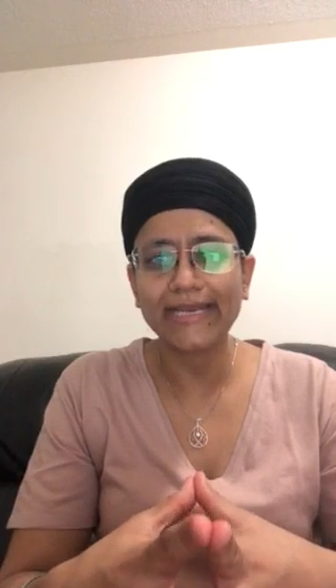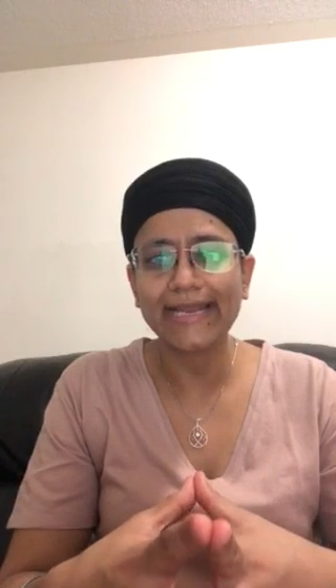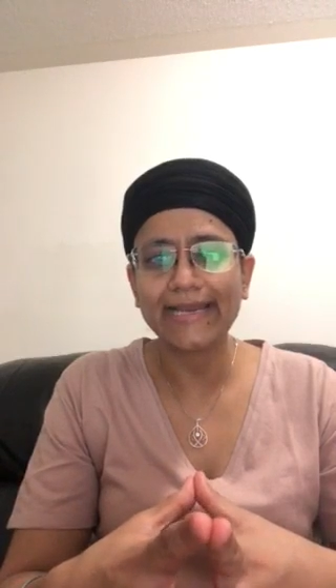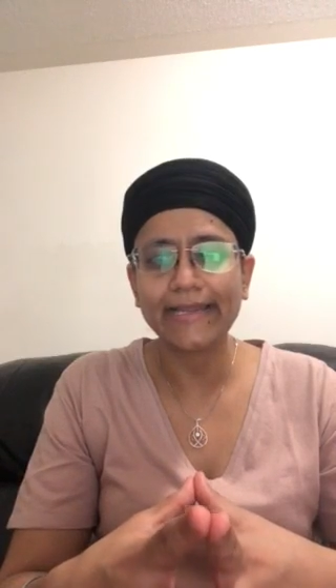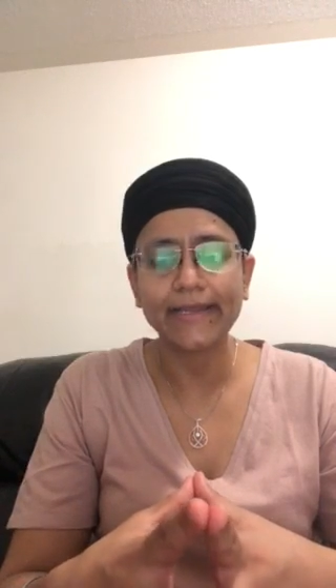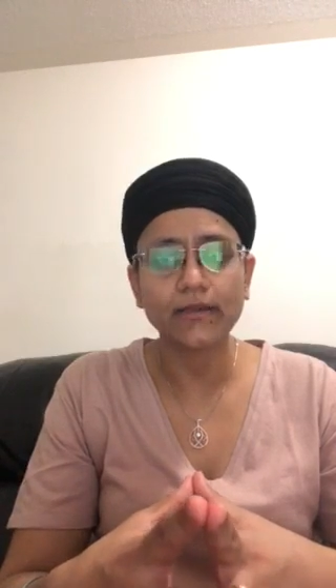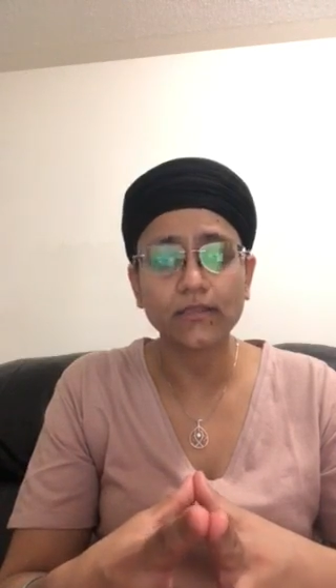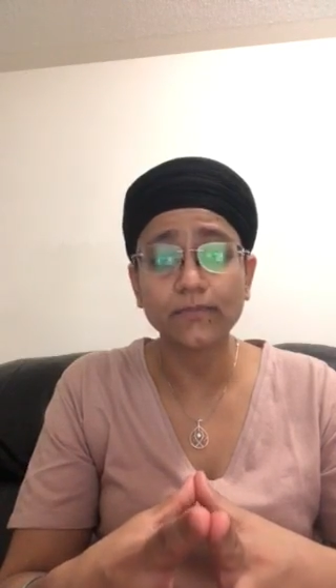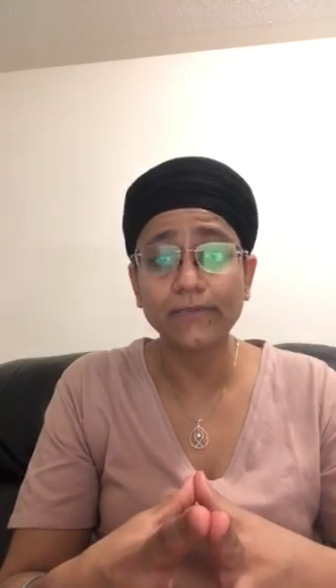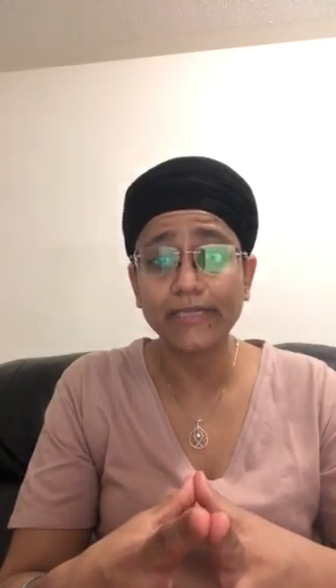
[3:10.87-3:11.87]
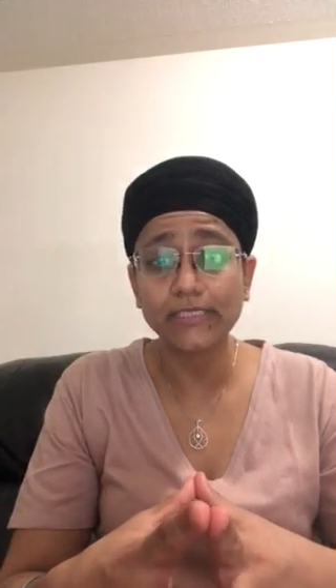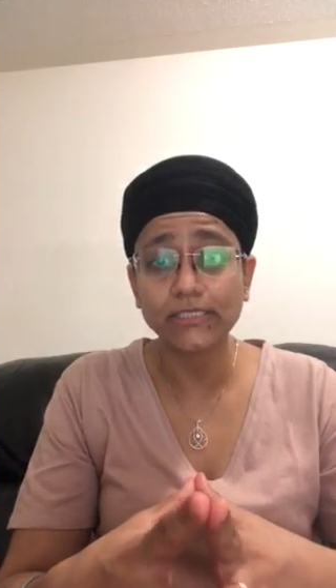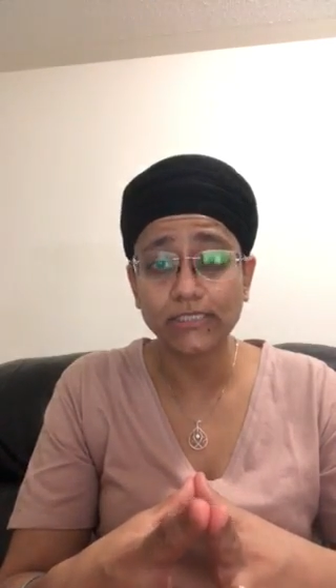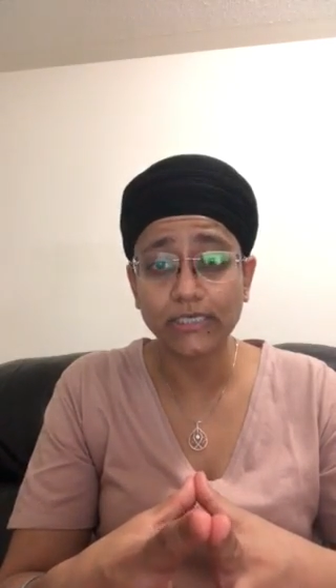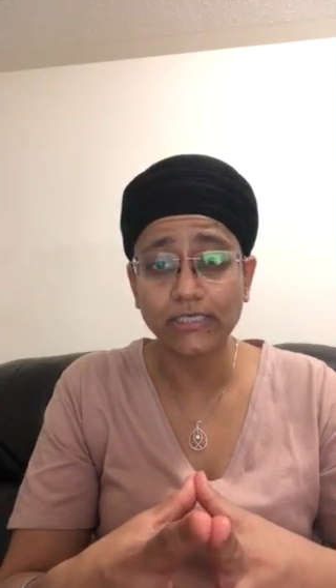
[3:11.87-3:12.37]
Delhi and other
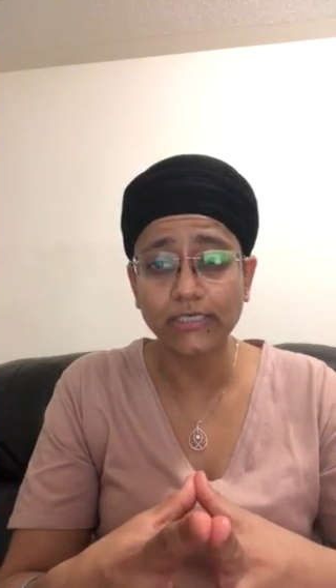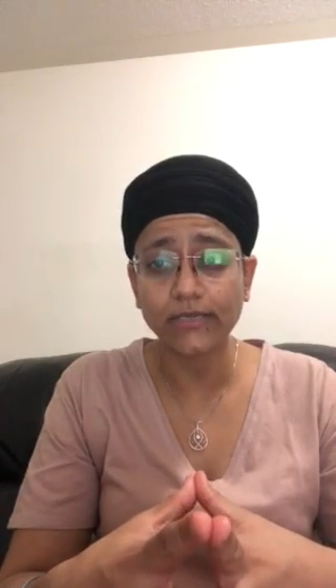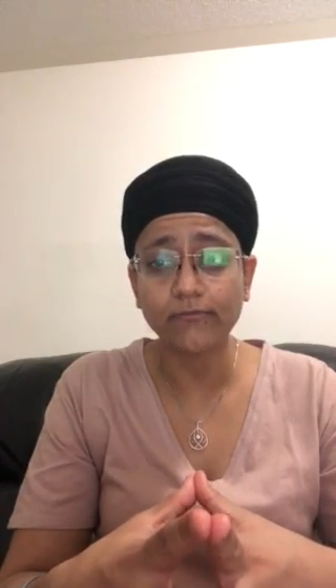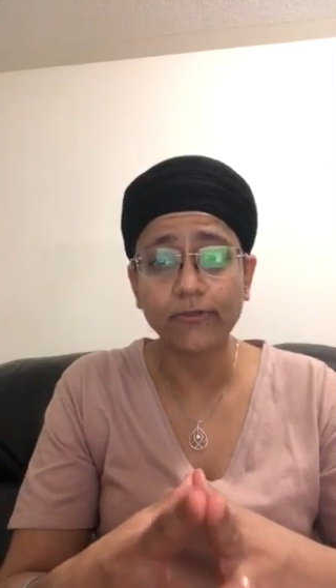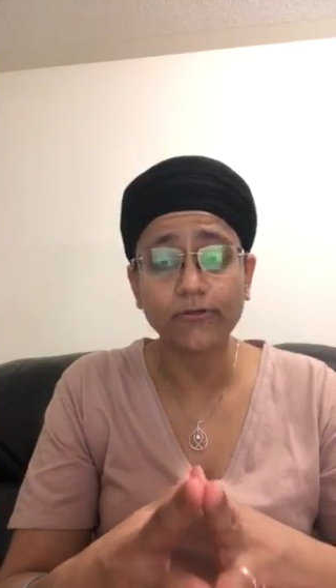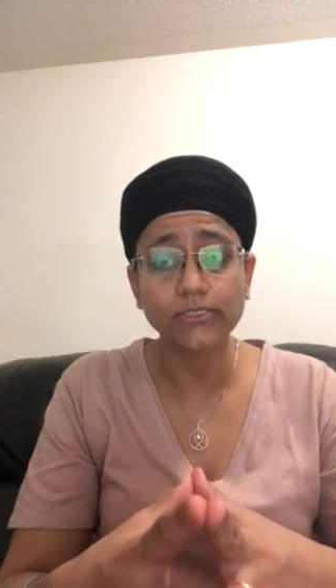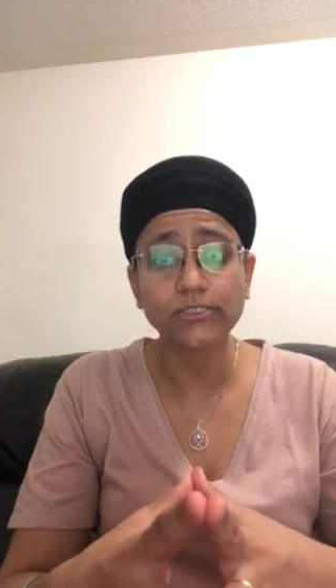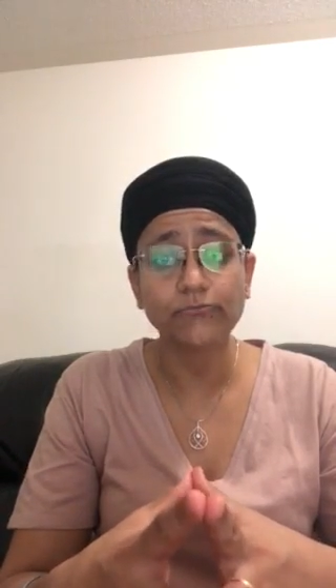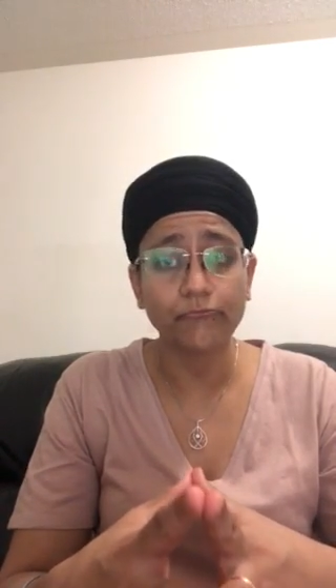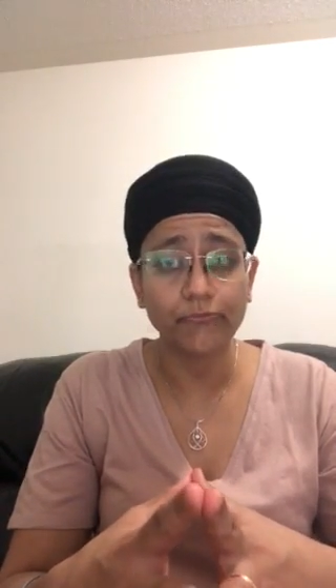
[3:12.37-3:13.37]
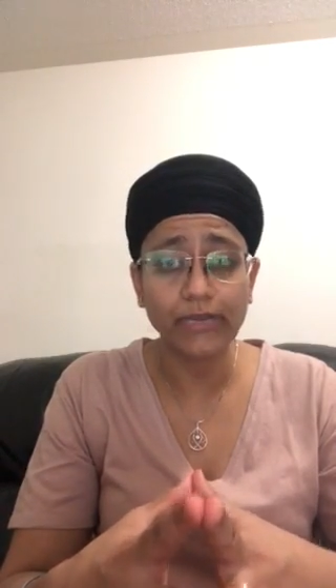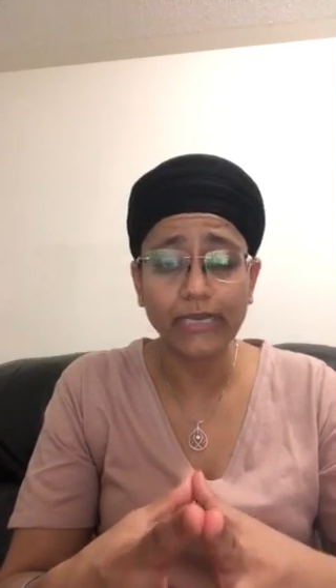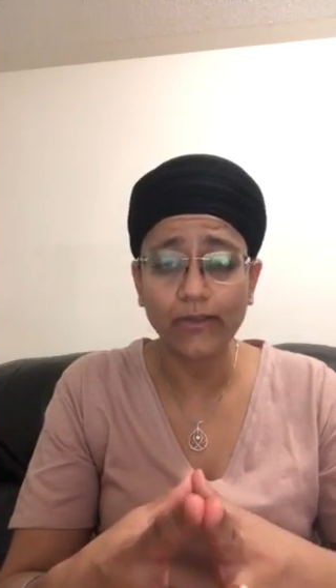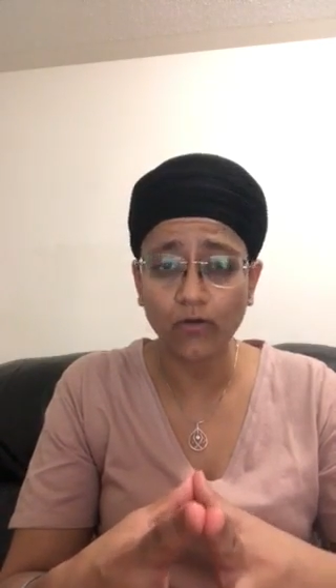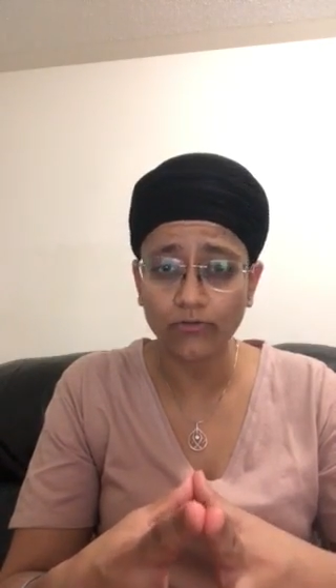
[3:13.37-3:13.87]
places in India where it's
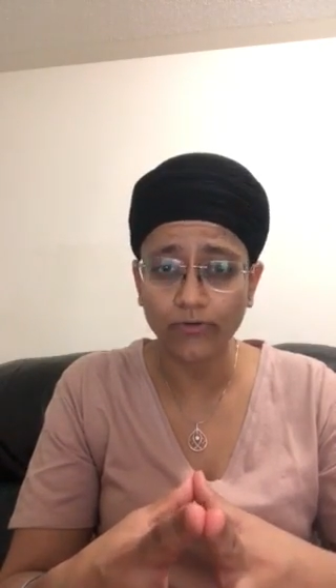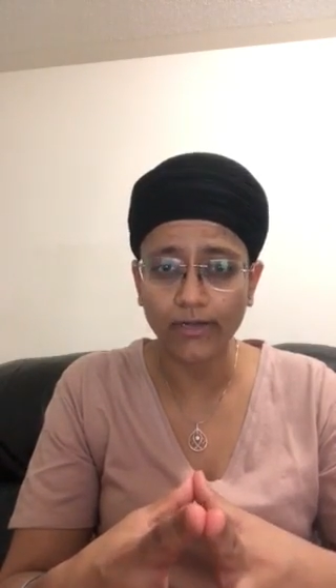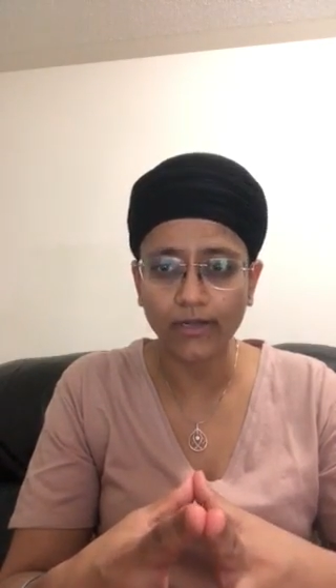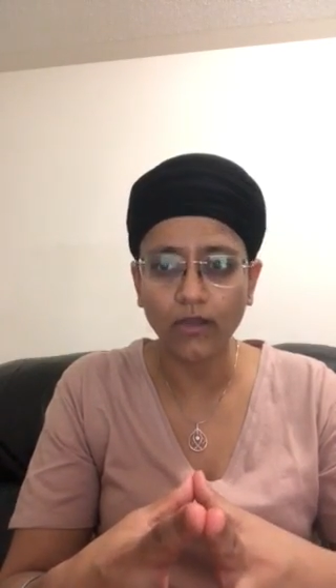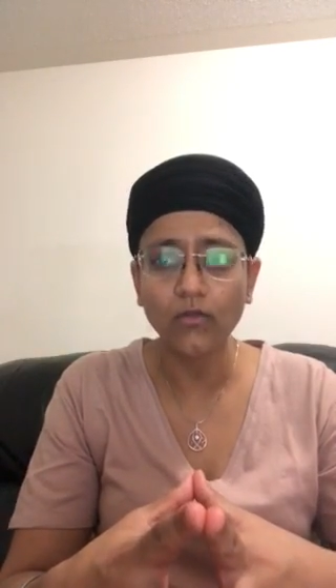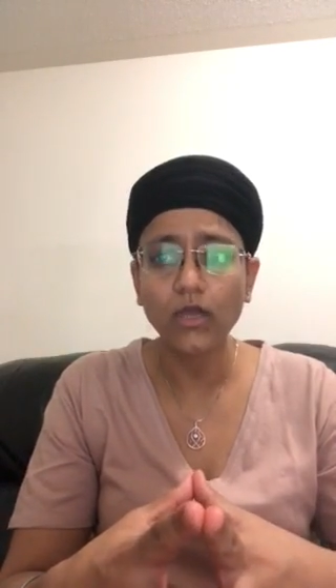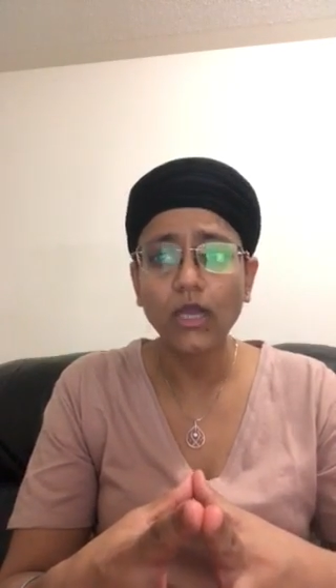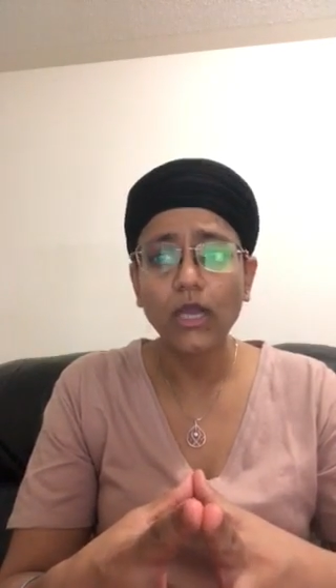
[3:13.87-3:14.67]
really hot right now,